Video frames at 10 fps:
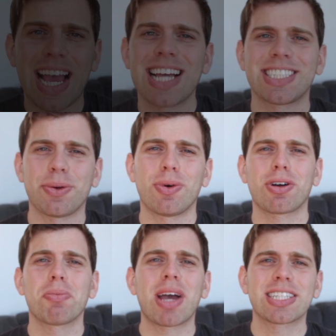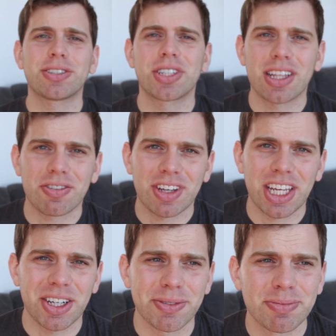guys, and welcome back to another
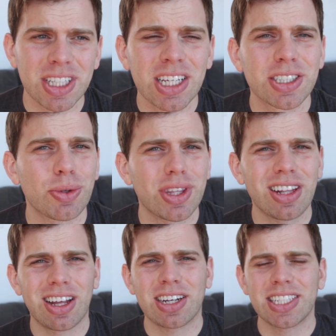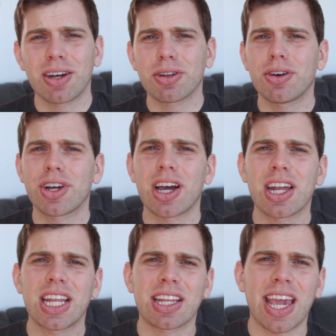video. So with the lockdown going
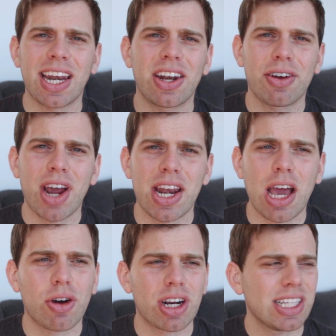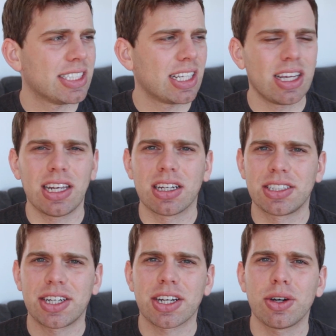on in Canada right now, or at least in
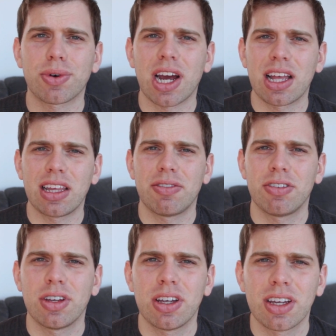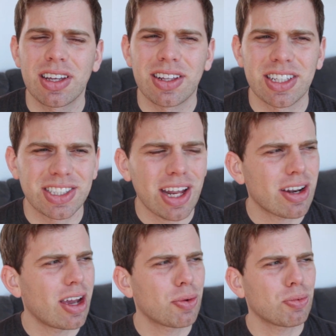Ontario where I live, there's not
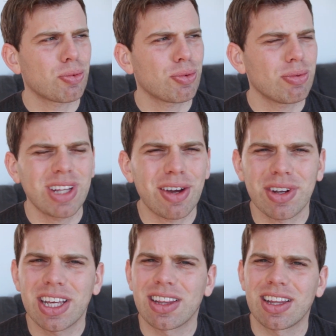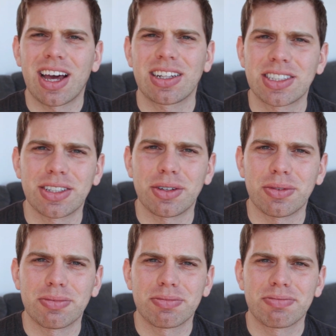really a lot to
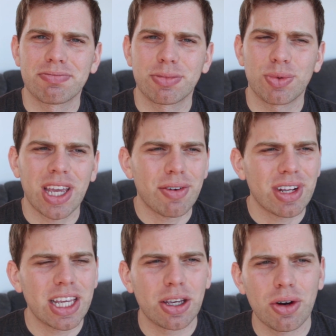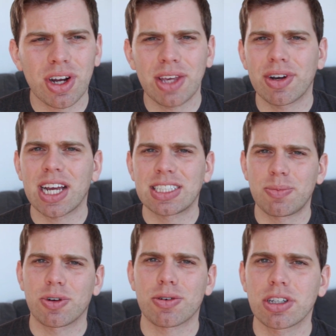do. We can't really go anywhere
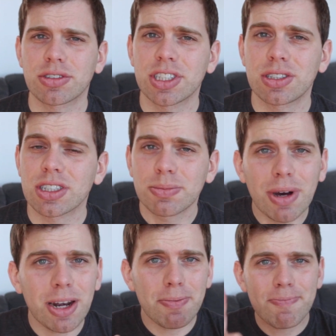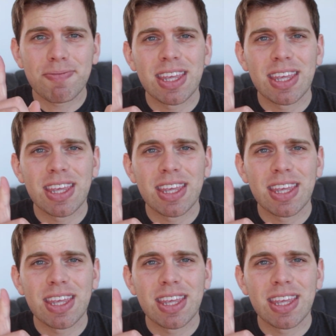except for grocery stores, but